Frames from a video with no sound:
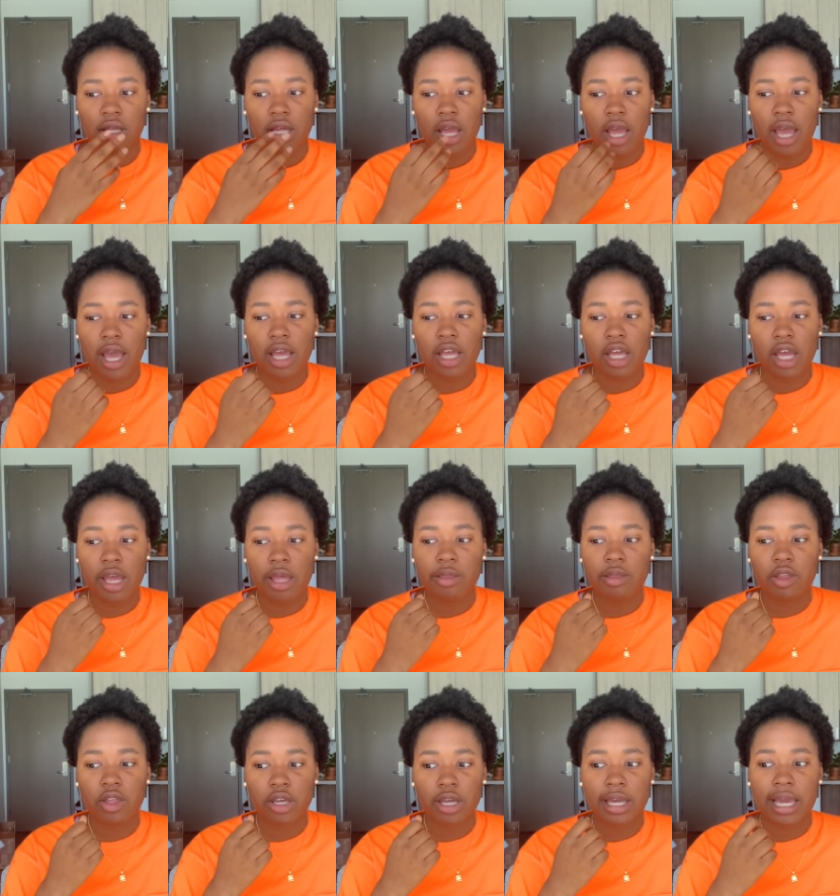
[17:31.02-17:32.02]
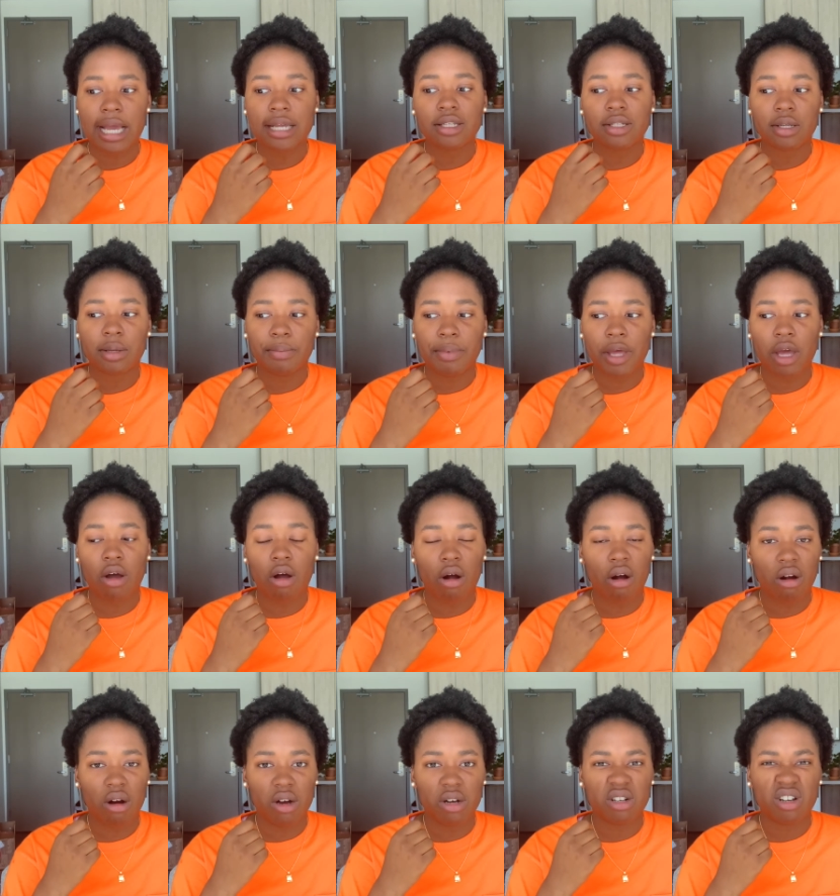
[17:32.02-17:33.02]
it, it gets a bit
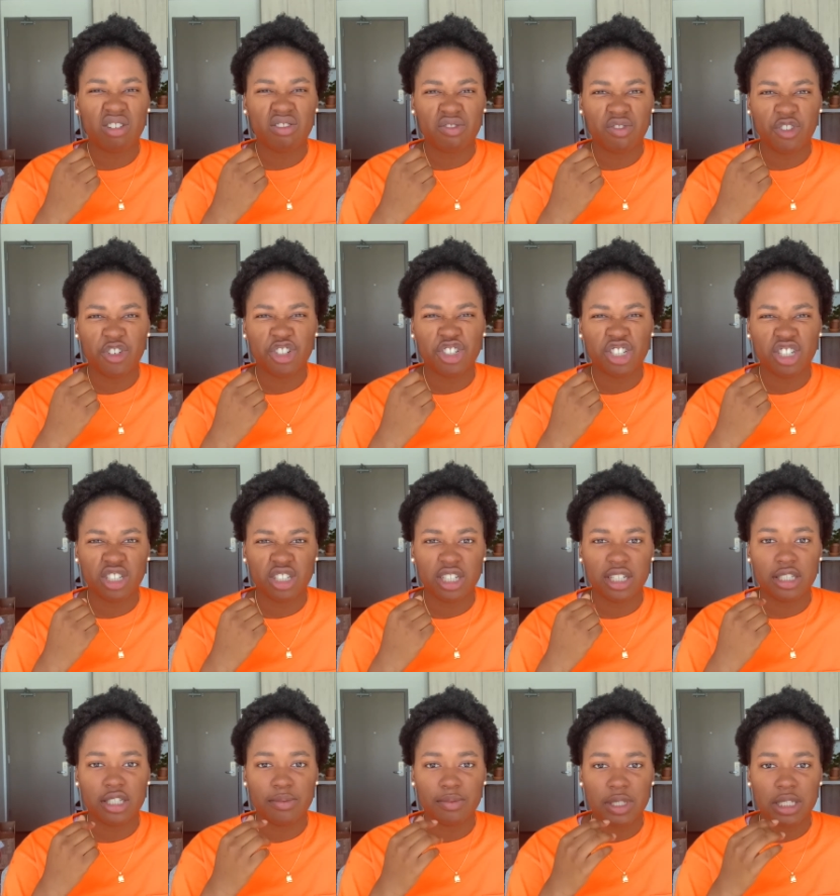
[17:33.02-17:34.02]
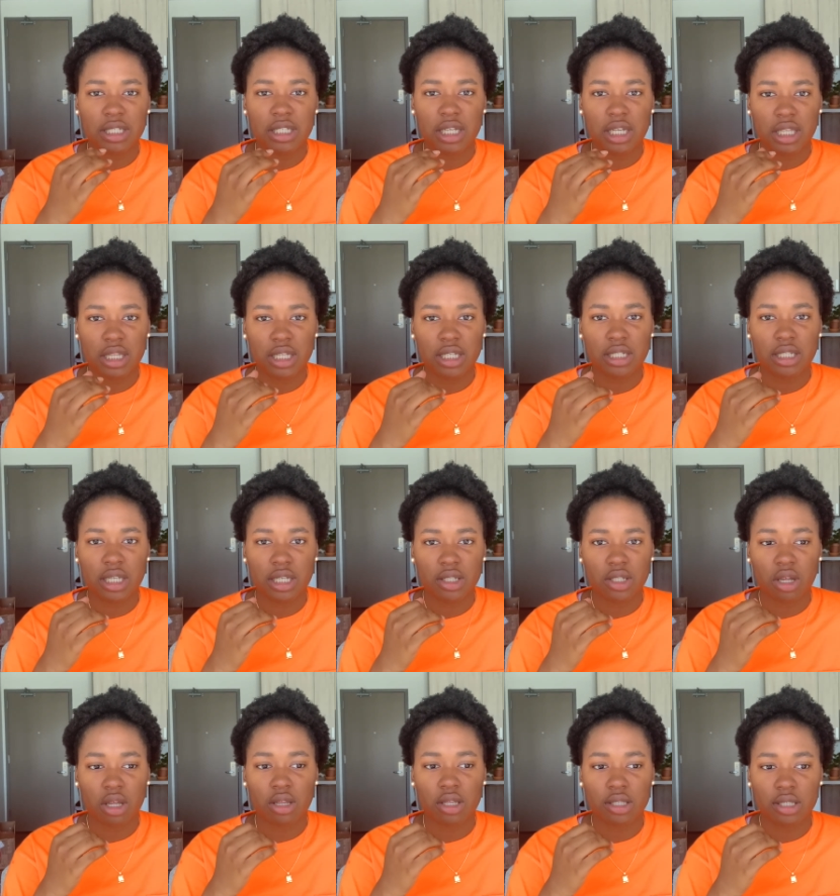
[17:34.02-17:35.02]
hard, unfortunately, to be seeing these things
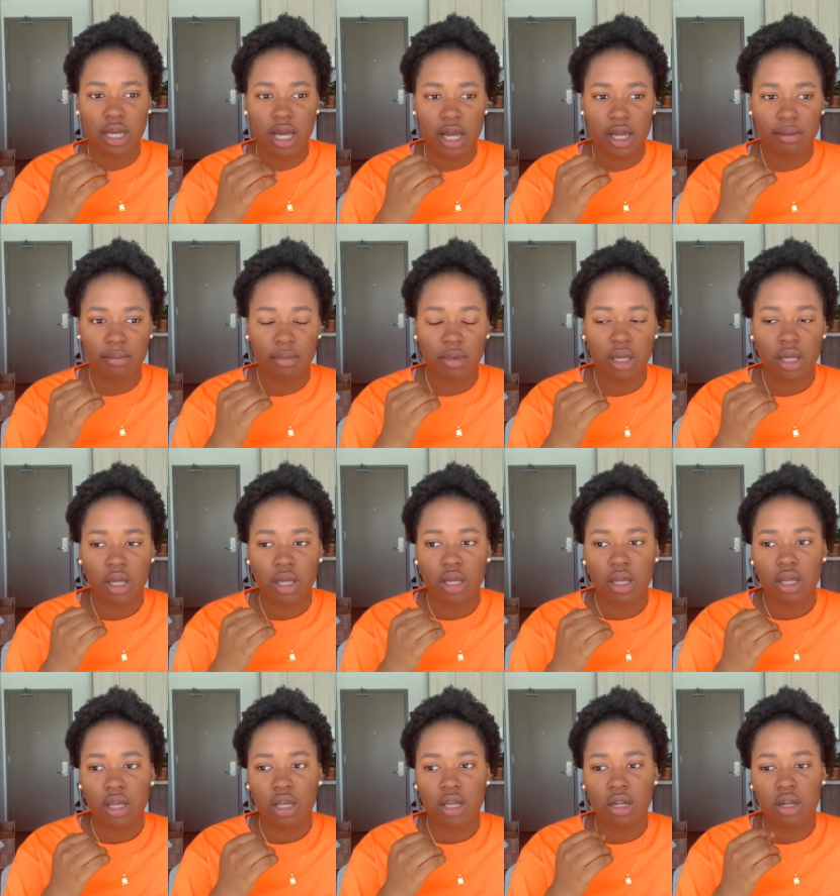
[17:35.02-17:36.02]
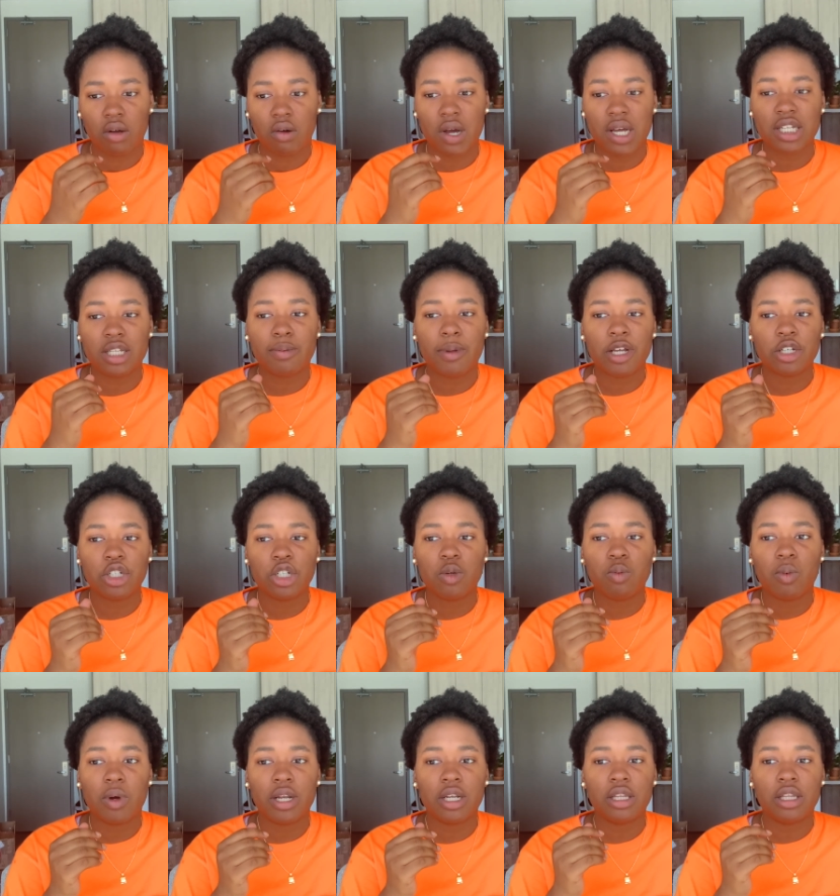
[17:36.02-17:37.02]
all the time, you know, especially
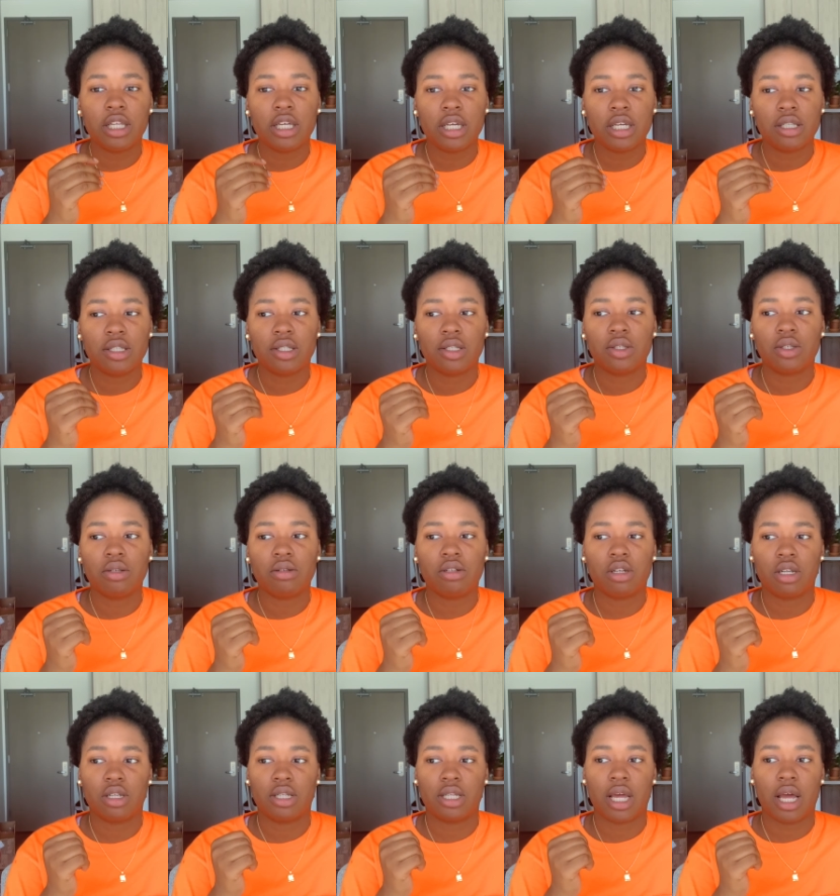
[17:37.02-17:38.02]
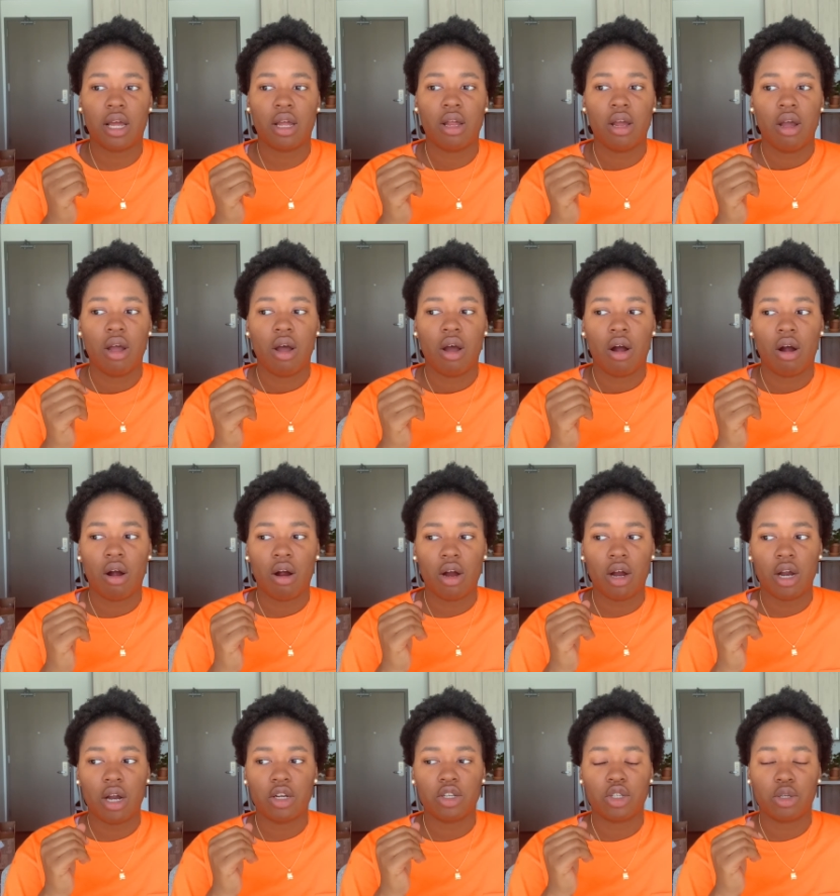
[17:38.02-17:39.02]
when the institutions that
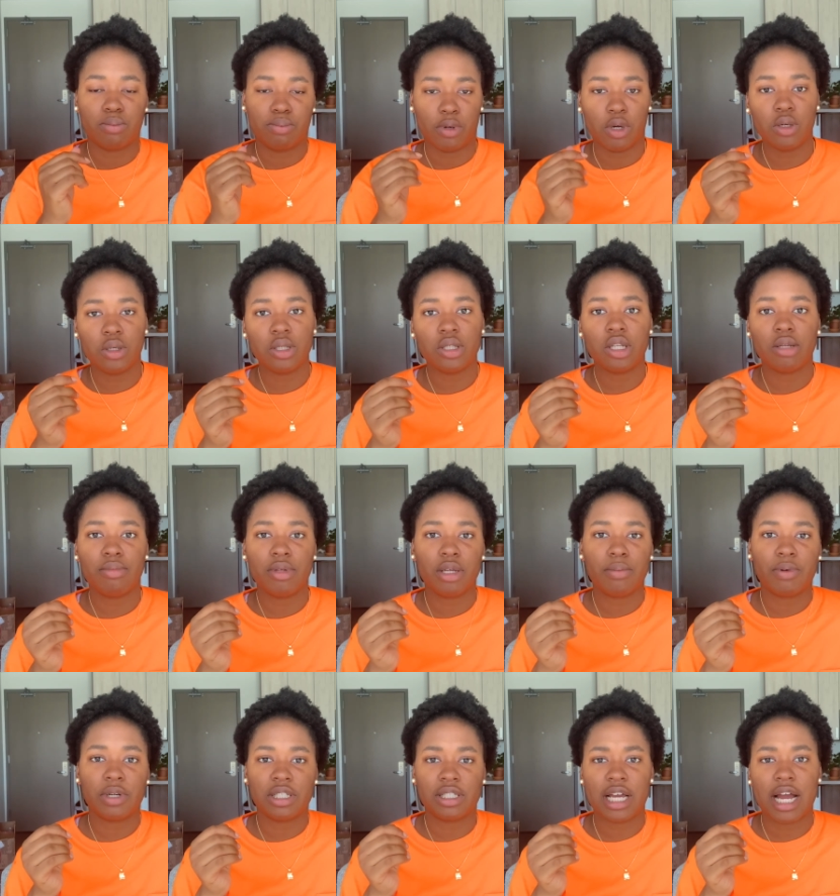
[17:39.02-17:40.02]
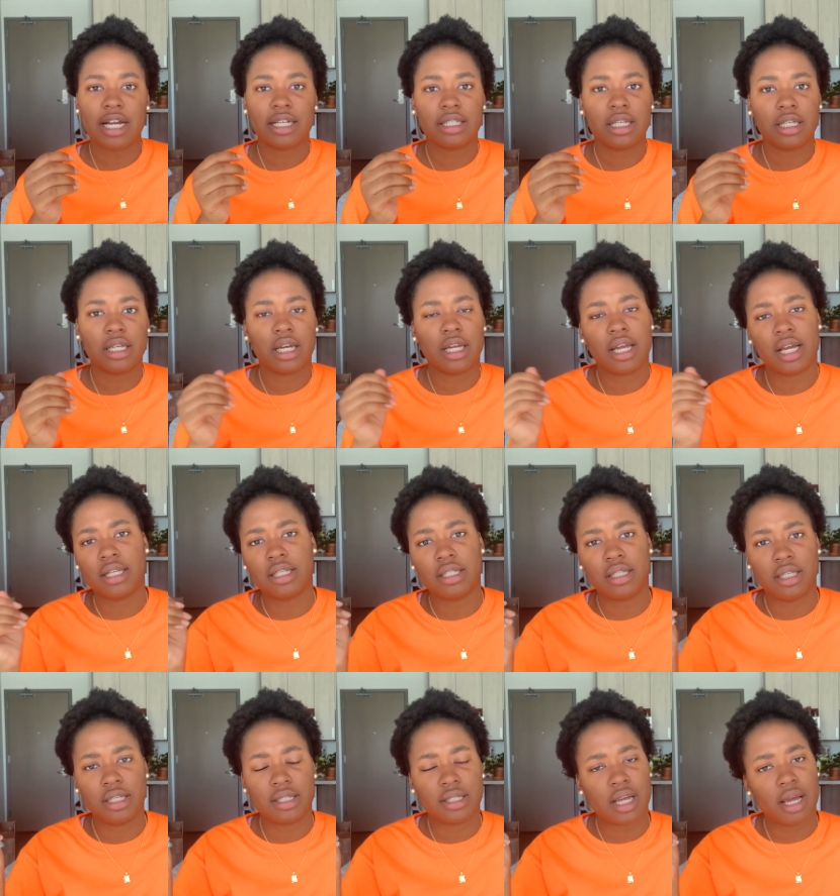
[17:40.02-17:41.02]
are supposed to be protecting against
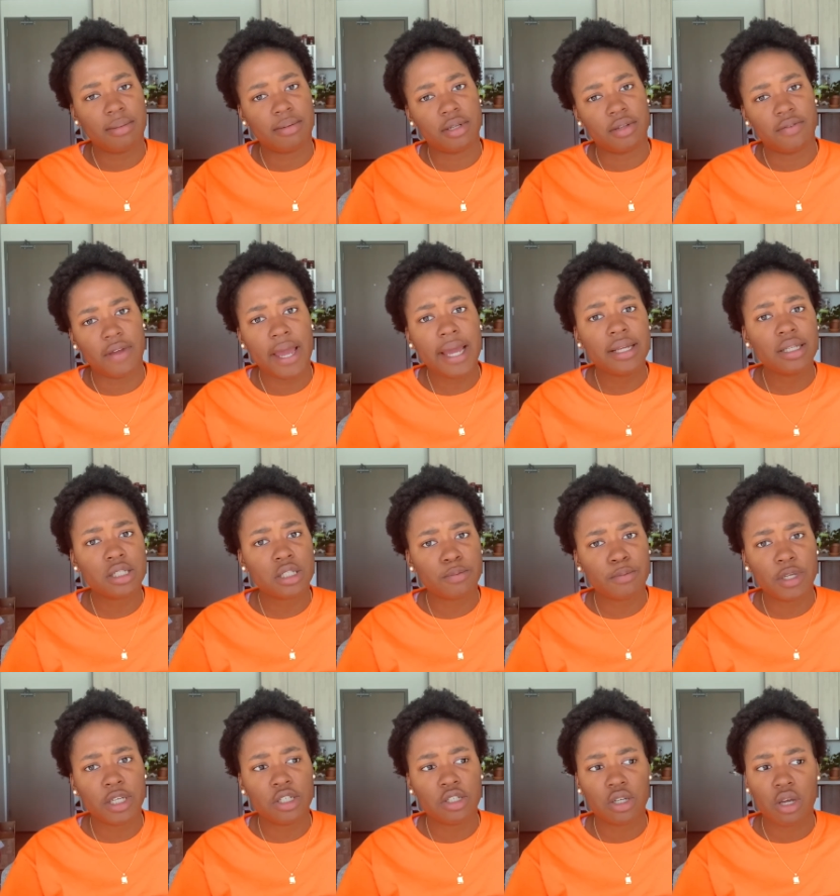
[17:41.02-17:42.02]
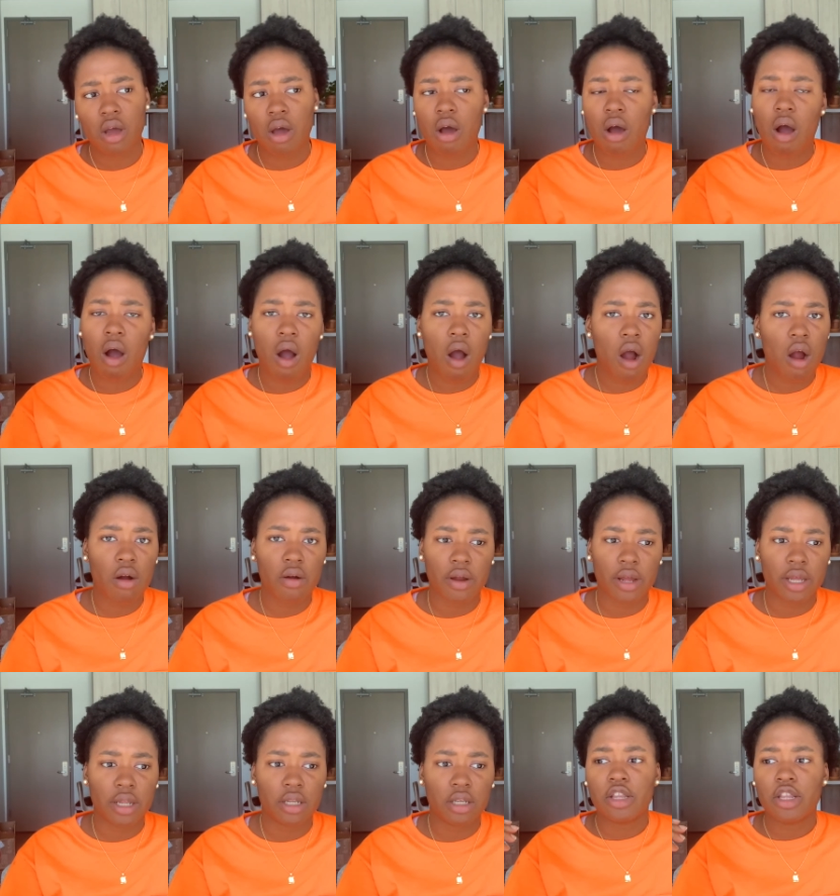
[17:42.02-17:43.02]
these types of hate speech
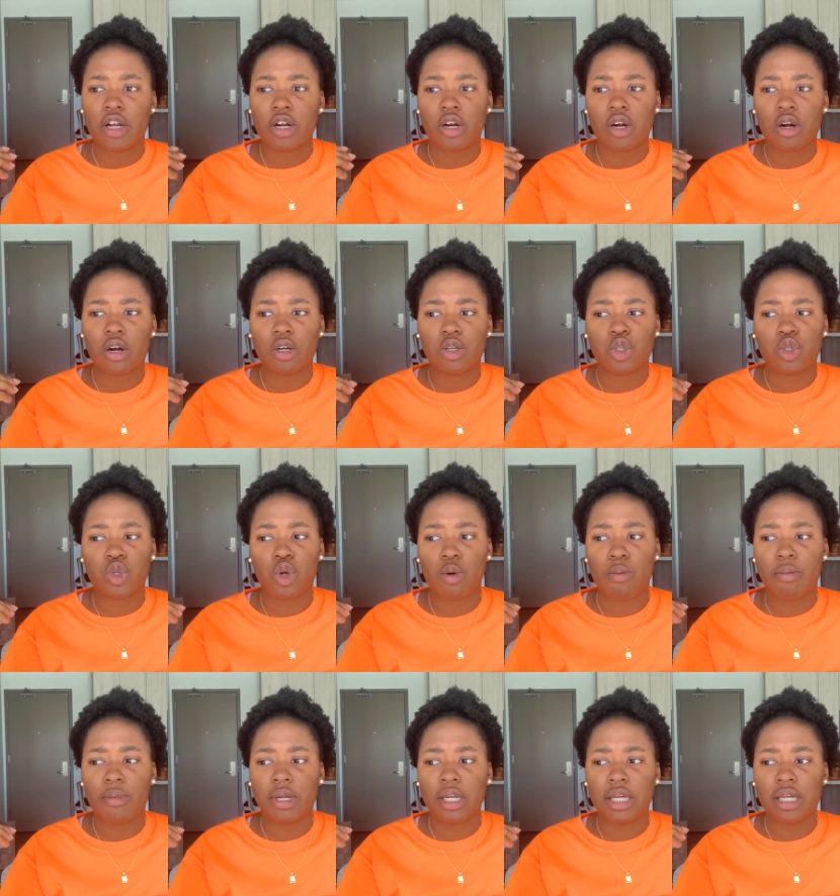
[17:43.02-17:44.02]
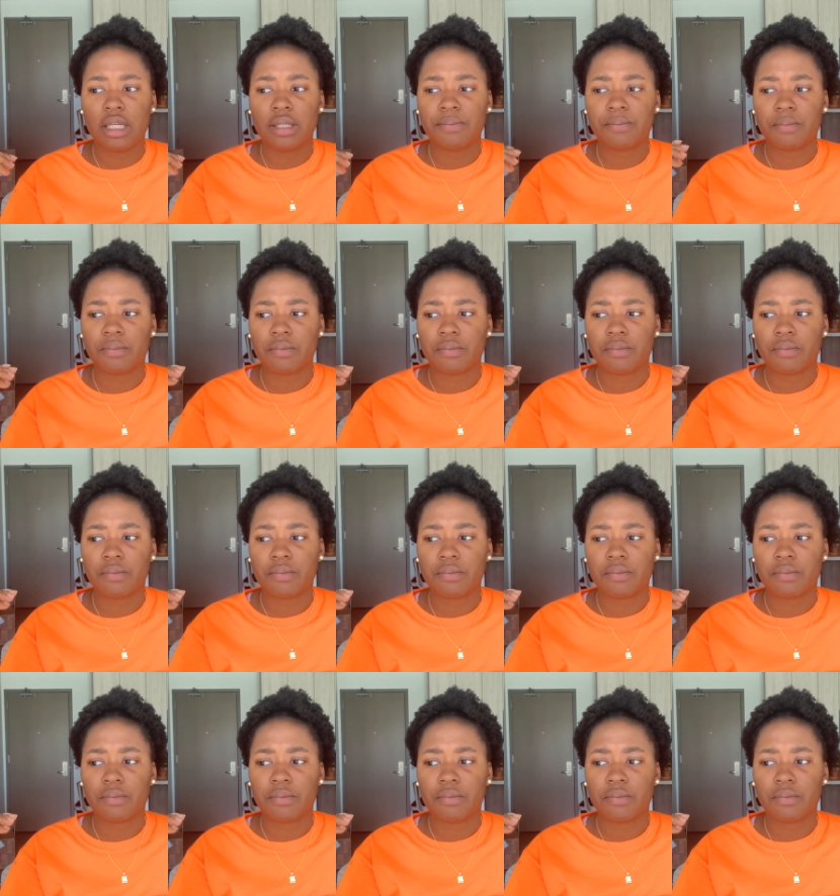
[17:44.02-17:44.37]
aren't. There are so many